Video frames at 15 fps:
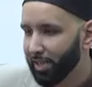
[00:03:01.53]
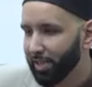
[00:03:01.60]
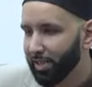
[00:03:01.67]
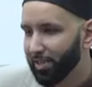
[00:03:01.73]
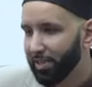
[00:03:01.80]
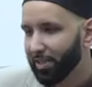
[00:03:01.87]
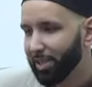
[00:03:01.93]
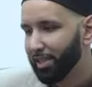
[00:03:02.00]
day,
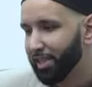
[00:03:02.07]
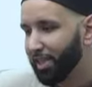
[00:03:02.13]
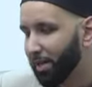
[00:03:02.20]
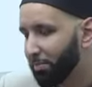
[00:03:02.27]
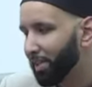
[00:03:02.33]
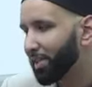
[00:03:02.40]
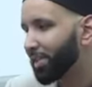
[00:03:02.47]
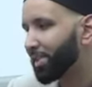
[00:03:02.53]

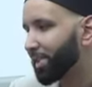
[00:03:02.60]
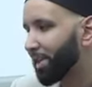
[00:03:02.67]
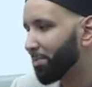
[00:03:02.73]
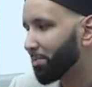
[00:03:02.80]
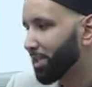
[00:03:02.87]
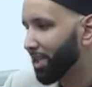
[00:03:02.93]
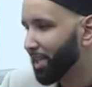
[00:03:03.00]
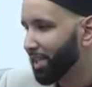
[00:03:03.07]
Yemen the
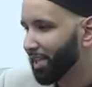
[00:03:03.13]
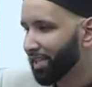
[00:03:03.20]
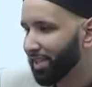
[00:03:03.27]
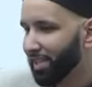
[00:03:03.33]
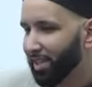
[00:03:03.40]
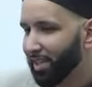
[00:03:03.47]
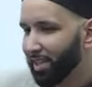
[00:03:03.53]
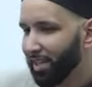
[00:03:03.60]
same day,
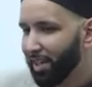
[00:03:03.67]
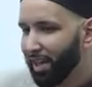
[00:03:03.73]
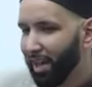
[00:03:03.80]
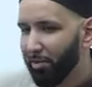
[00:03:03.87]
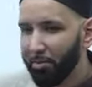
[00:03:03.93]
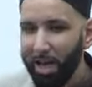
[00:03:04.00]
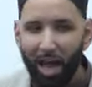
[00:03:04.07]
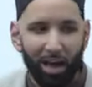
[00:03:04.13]

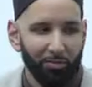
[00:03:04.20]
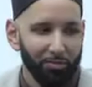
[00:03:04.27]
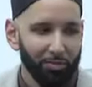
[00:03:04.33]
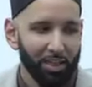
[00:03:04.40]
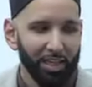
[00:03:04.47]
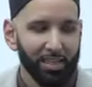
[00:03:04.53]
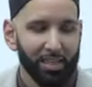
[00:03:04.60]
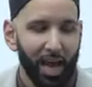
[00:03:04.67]
and we
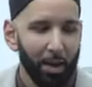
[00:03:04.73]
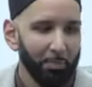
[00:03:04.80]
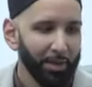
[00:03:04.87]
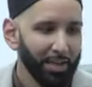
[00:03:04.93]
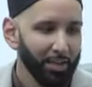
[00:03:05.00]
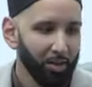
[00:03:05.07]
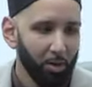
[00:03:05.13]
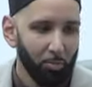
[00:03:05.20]
have things
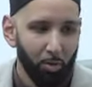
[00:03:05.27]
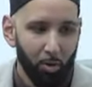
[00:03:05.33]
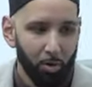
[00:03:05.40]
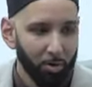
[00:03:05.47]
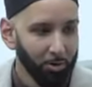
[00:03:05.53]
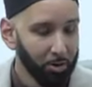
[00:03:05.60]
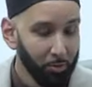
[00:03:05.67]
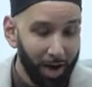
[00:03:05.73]
happening at our
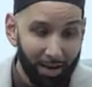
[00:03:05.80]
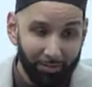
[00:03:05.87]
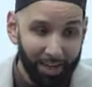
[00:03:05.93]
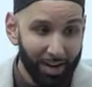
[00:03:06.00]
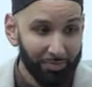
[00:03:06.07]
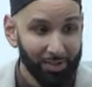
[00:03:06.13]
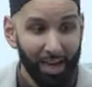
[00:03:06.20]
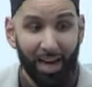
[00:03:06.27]
border. Do I
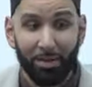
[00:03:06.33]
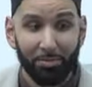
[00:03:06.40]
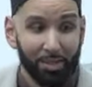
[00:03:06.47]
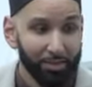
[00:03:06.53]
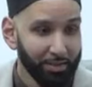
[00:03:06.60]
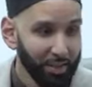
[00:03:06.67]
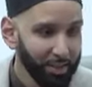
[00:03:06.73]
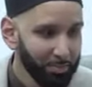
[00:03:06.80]
even have
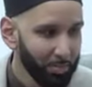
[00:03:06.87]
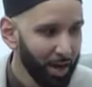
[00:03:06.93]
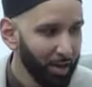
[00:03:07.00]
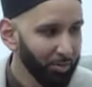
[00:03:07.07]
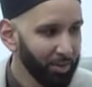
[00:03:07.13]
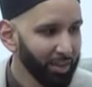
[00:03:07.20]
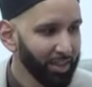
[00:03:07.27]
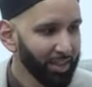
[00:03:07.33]
time to think
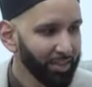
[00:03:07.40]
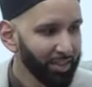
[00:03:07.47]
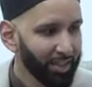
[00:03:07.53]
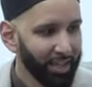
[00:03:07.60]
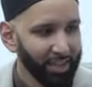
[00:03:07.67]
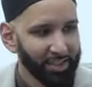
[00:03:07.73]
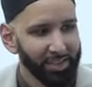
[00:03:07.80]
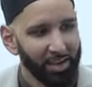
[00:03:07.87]

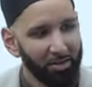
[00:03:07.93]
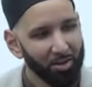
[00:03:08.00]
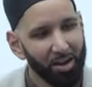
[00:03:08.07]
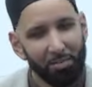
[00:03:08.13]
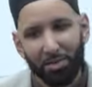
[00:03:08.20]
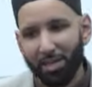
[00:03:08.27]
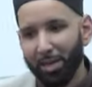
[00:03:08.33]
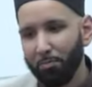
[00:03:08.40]
about the kids that are
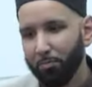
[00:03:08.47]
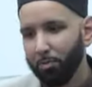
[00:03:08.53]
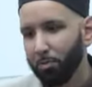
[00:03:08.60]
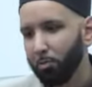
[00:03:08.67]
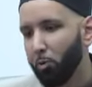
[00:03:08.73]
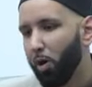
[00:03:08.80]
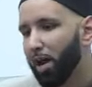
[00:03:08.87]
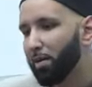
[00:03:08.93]
coming up
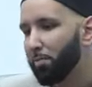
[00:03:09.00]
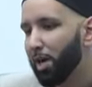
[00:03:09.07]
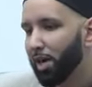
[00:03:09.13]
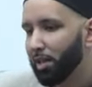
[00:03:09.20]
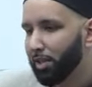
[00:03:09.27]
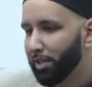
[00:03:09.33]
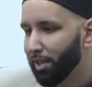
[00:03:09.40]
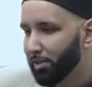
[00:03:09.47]
from
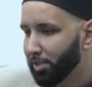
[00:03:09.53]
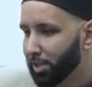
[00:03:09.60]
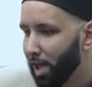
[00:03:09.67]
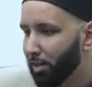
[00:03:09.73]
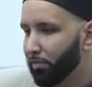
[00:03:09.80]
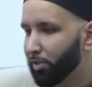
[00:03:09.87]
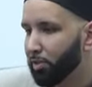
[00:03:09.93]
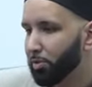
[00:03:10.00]
Guatemala and El
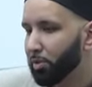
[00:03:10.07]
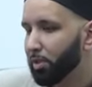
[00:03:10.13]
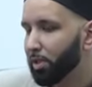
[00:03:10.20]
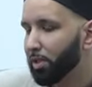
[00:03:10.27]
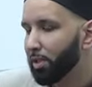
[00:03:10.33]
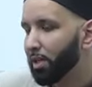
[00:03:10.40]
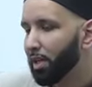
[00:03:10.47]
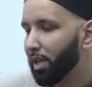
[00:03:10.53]

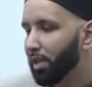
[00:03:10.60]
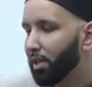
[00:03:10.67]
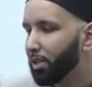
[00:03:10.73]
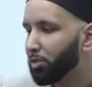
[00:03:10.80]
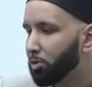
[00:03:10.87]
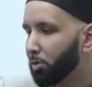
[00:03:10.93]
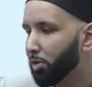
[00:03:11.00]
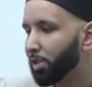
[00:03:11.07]
Salvador
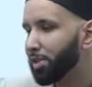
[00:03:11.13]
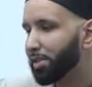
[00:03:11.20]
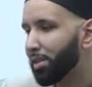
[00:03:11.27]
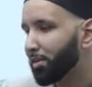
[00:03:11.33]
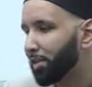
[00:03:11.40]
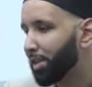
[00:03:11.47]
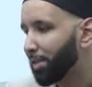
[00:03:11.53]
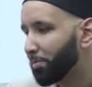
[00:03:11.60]
and
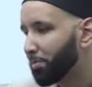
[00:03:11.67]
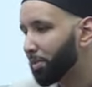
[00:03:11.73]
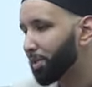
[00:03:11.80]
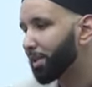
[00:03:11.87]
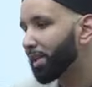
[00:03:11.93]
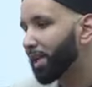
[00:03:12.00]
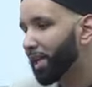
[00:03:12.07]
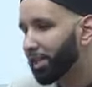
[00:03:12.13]
Honduras that are getting
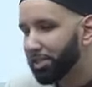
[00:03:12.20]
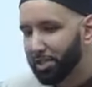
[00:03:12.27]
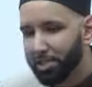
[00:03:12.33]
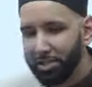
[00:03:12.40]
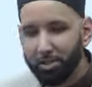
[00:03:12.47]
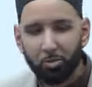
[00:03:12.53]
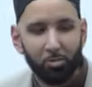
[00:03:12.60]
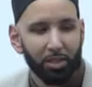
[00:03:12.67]
put in
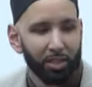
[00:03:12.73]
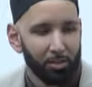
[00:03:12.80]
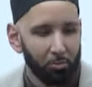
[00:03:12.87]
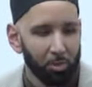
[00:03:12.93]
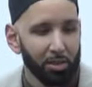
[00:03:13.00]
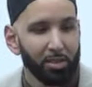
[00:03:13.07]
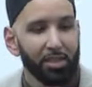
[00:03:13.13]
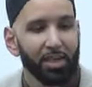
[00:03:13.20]
cages and
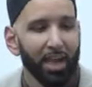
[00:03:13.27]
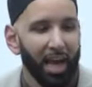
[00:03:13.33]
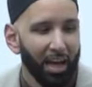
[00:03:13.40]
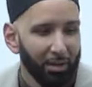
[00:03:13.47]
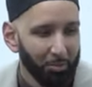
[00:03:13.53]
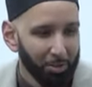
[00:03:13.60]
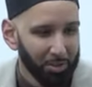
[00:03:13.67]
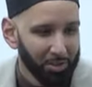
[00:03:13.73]
treated worse than
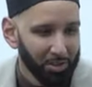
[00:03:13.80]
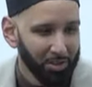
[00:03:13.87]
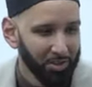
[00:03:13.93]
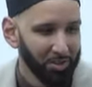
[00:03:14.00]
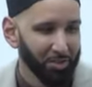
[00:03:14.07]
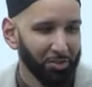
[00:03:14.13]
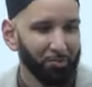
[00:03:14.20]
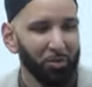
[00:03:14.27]

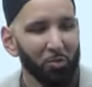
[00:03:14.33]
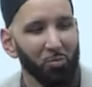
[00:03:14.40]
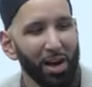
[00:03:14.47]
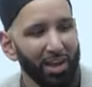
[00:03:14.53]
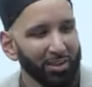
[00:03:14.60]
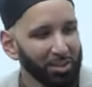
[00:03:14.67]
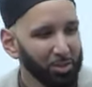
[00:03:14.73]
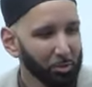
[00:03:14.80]
animals just a few
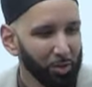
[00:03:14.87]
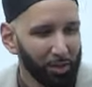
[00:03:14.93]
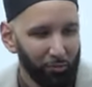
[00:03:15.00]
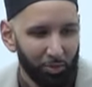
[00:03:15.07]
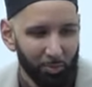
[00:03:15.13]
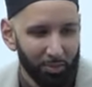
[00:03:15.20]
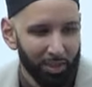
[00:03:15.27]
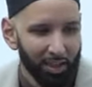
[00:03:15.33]
miles
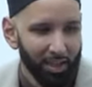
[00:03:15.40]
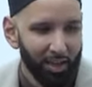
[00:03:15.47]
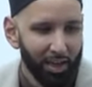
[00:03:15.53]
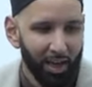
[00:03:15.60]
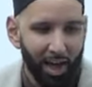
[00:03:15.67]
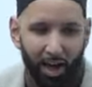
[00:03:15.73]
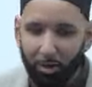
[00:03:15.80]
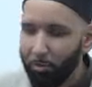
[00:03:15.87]
away from me?
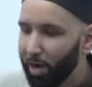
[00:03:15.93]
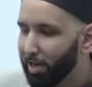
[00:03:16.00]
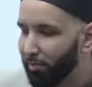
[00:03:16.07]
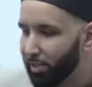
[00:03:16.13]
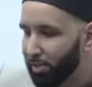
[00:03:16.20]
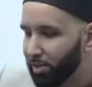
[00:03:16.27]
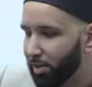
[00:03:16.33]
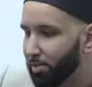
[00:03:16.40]
How do
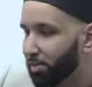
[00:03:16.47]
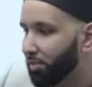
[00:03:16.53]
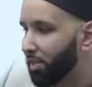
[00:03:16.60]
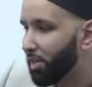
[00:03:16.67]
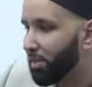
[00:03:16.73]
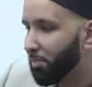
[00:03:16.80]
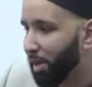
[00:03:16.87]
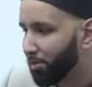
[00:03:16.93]
I even start
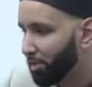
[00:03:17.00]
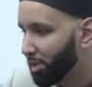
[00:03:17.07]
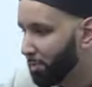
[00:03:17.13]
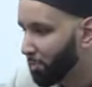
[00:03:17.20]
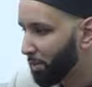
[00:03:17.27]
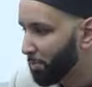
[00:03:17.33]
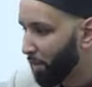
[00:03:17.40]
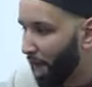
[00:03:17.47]
to think about
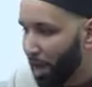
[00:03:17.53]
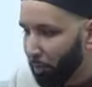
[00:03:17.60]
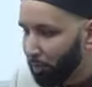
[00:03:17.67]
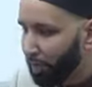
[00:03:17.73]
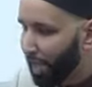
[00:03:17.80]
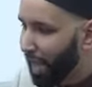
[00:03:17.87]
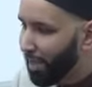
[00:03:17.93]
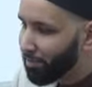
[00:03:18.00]
these people? I
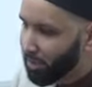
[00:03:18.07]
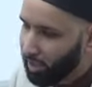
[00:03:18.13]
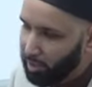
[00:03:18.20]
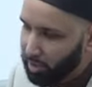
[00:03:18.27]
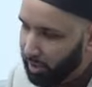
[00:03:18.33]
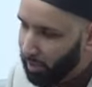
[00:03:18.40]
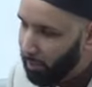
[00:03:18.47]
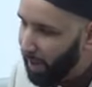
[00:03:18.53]
only have
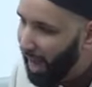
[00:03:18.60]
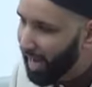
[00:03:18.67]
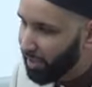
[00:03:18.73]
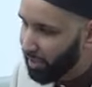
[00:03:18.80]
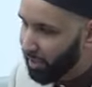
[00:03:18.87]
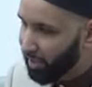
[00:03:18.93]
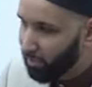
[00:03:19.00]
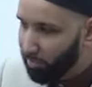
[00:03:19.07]
such a
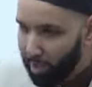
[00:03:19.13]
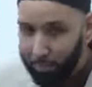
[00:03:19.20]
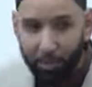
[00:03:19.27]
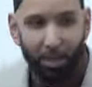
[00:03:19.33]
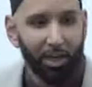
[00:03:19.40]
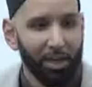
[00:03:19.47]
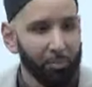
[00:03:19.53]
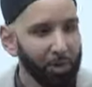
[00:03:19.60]
capacity when
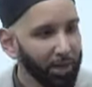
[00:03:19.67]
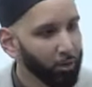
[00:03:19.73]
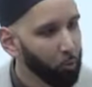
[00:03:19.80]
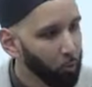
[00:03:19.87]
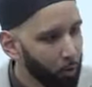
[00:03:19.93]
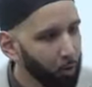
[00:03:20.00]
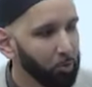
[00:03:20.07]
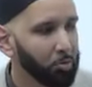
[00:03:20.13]
I'm thinking
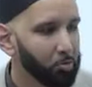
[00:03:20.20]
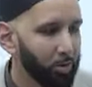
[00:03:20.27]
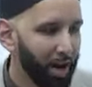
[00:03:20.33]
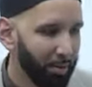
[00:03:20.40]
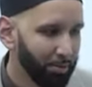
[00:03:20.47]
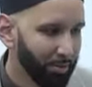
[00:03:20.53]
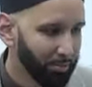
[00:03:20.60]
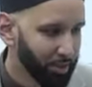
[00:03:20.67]
about the world's
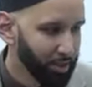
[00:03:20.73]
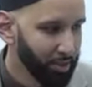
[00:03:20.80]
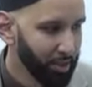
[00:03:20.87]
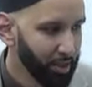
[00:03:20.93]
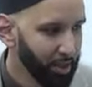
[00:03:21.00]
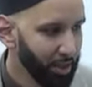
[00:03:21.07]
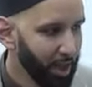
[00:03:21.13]
problems.